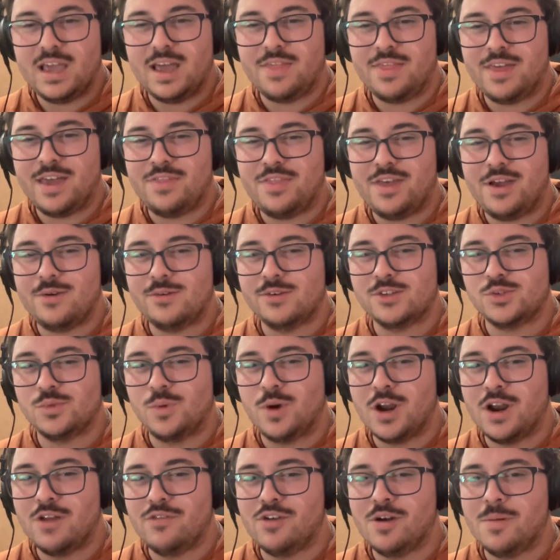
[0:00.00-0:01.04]
that was
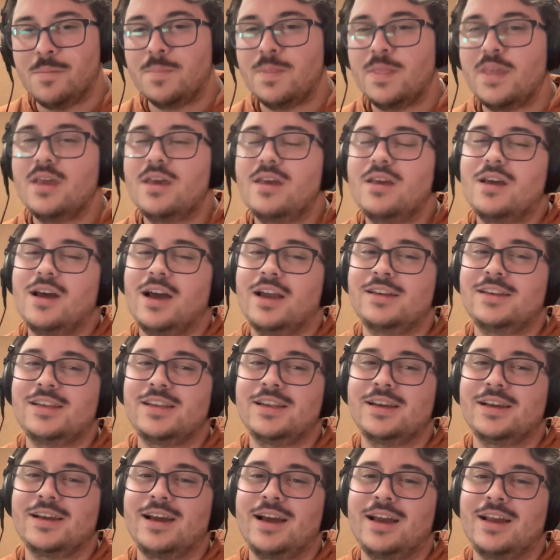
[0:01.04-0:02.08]
one of them. I
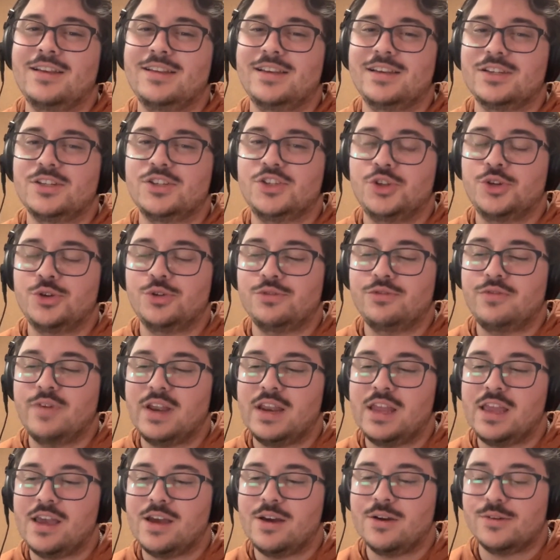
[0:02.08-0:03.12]
did two
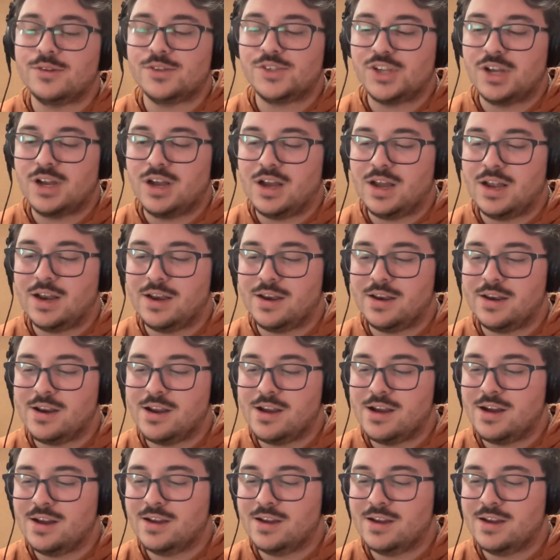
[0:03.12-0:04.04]
videos on